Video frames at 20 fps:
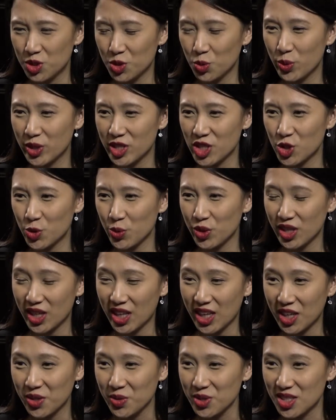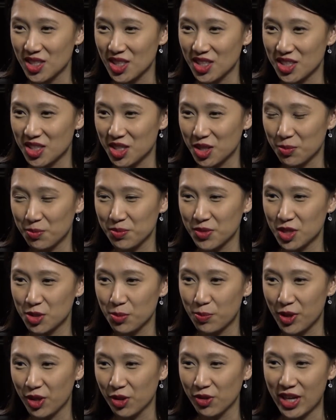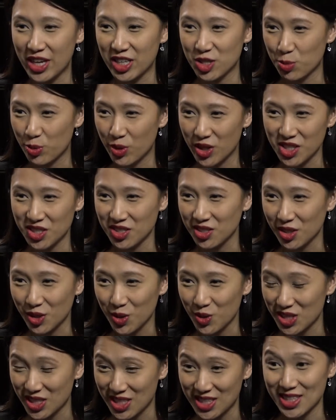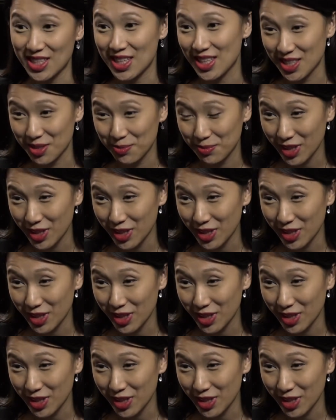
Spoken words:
to ensure the ecosystem to build enterprise solutions is in